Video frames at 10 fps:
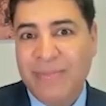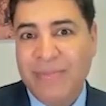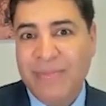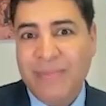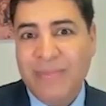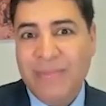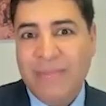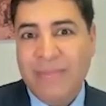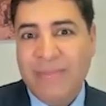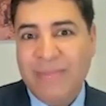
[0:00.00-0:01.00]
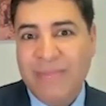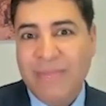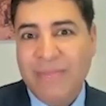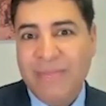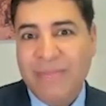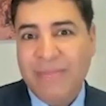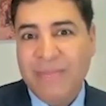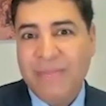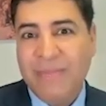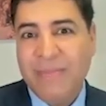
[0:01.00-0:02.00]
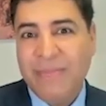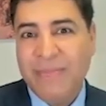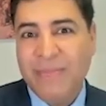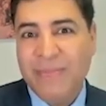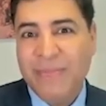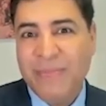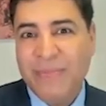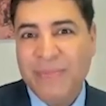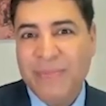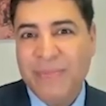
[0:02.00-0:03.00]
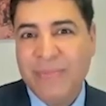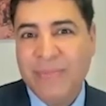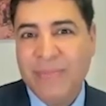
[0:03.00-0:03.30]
(not speaking)